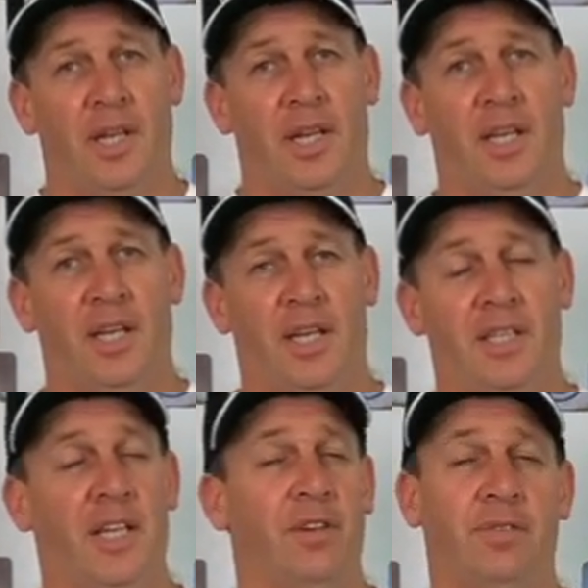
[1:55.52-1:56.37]
And
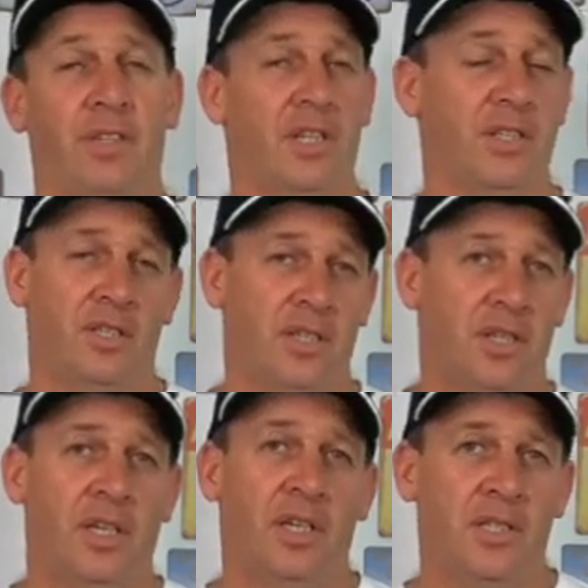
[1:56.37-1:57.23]
they're fantastic.
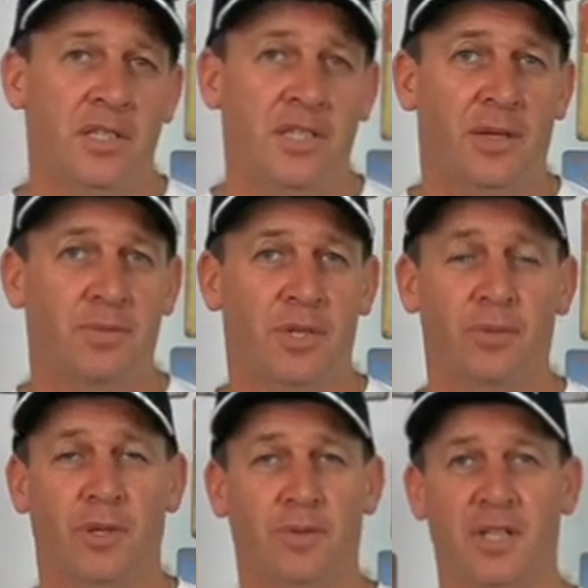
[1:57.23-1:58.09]
And
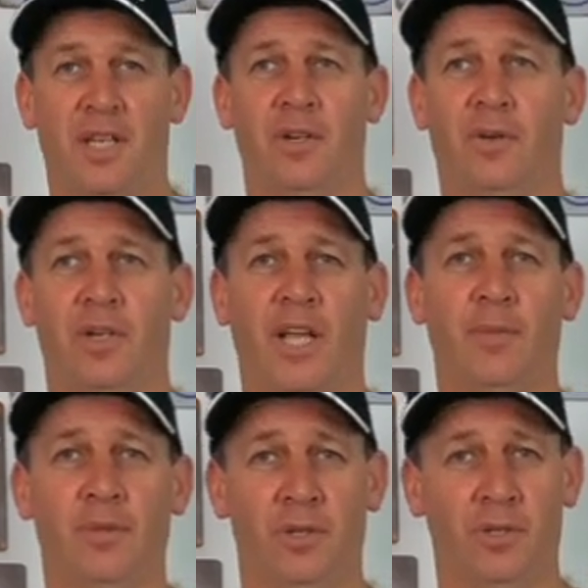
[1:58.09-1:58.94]
sometimes here in
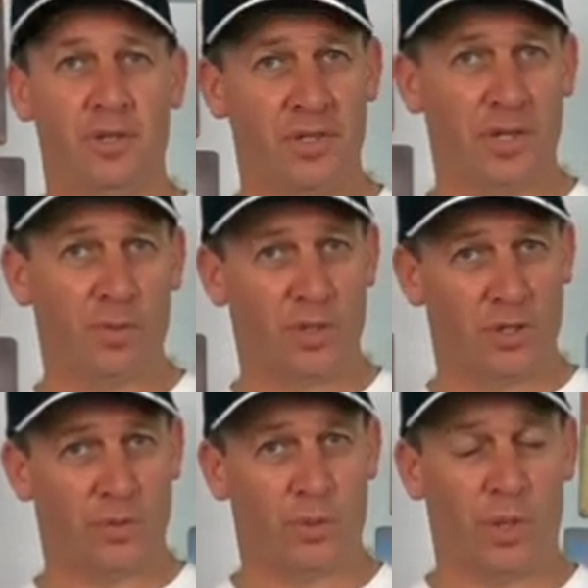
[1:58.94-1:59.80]
Hamilton, New Zealand, which
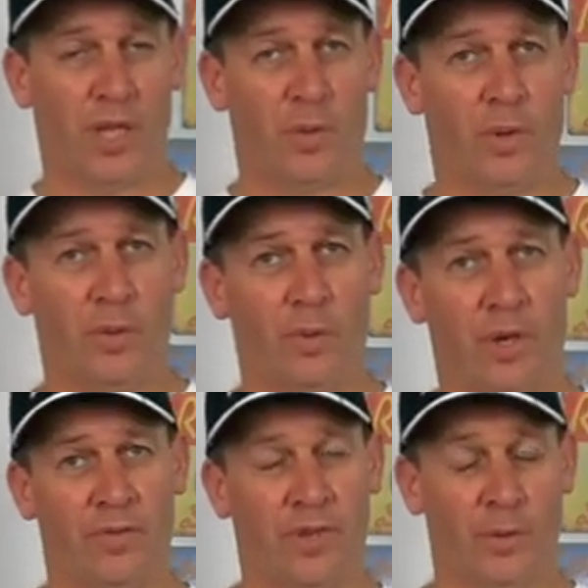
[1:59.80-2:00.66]
is where one
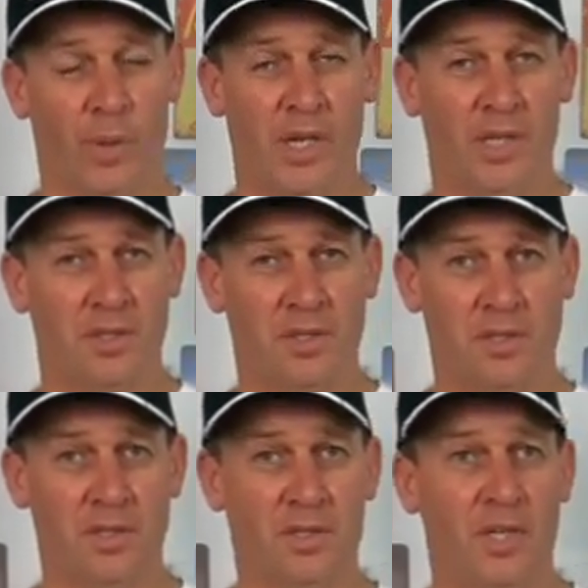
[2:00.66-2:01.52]
of our warehouses
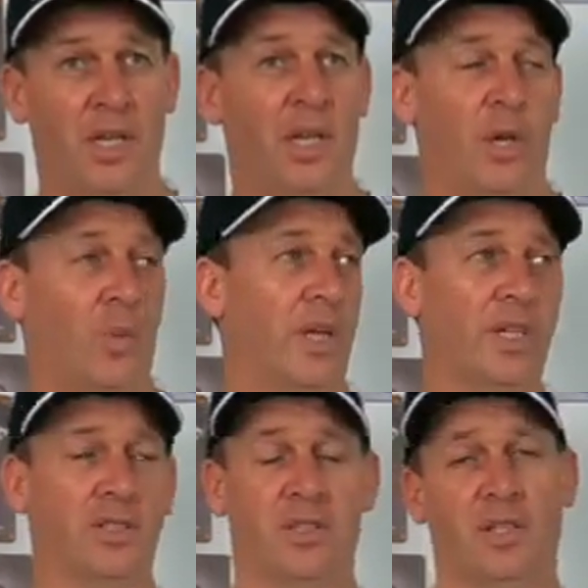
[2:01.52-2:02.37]
is, we can
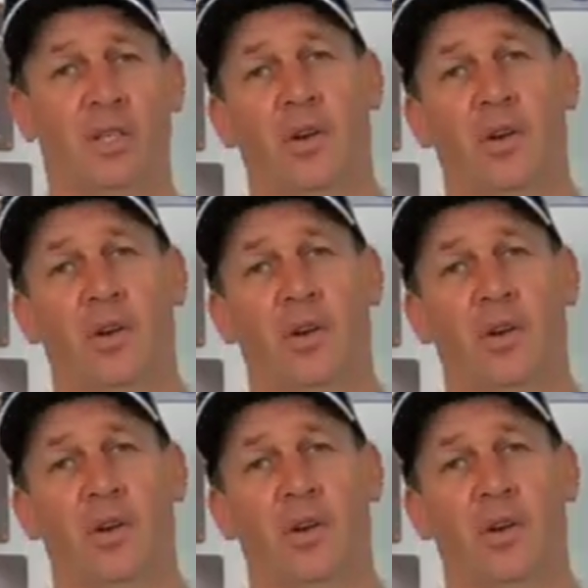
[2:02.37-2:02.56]
send an